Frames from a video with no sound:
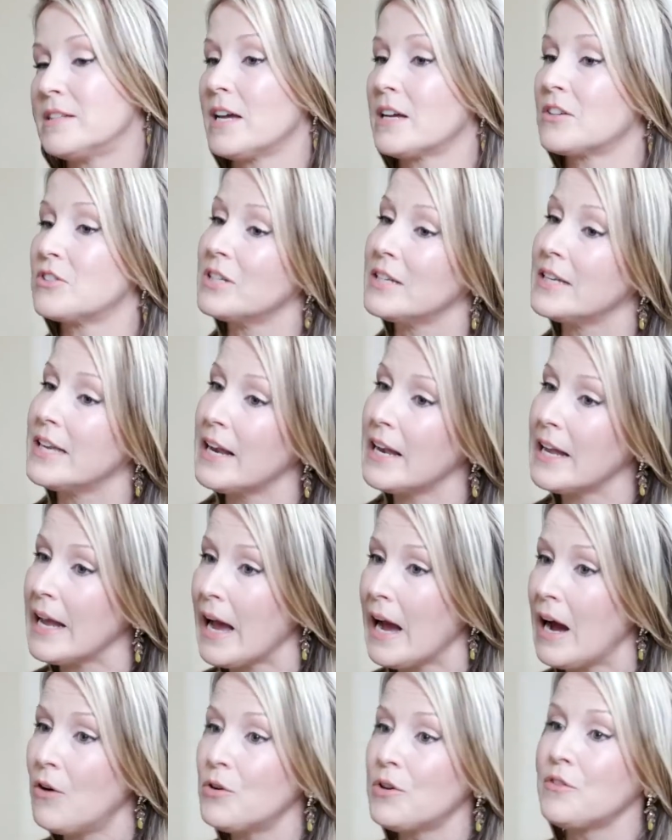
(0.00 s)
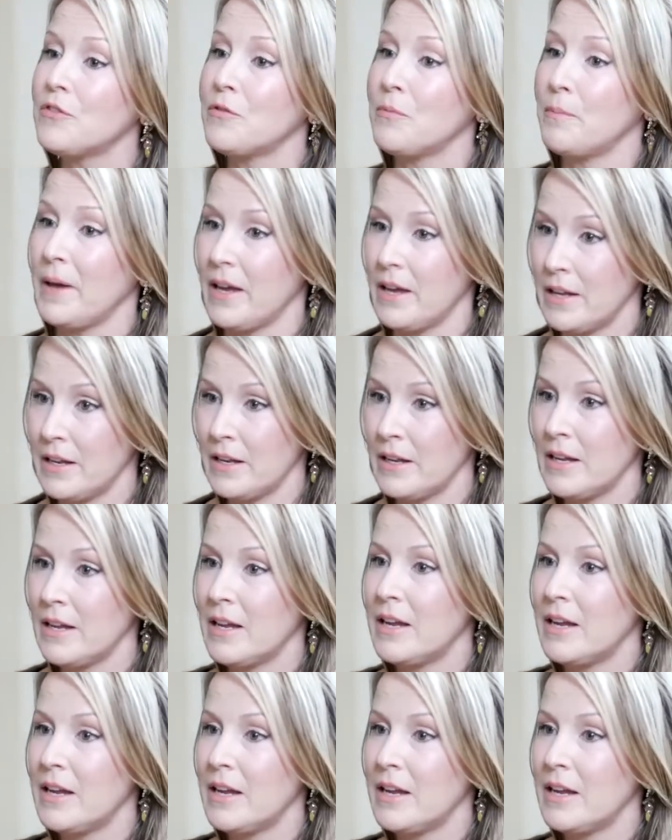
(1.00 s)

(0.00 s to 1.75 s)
actually getting out of bed